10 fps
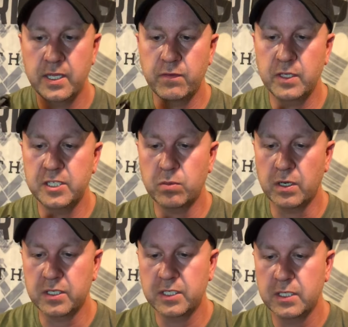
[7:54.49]
the release
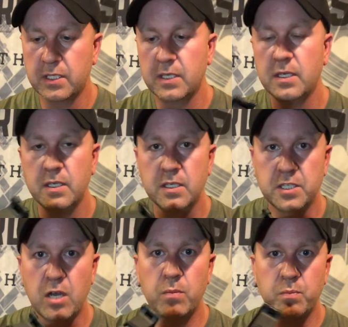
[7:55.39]
works.
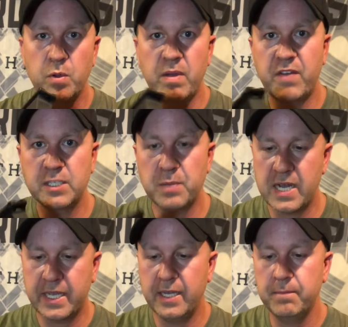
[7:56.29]
So put my vise block
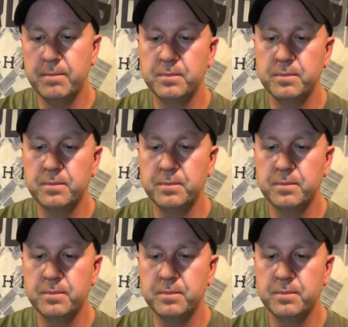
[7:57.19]
in.